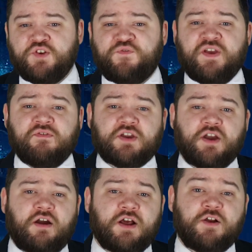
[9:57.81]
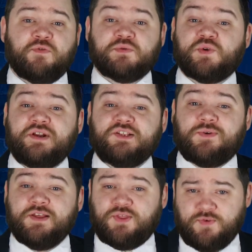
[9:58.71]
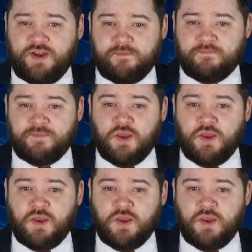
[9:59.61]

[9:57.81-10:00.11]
new favorite card art from 2023.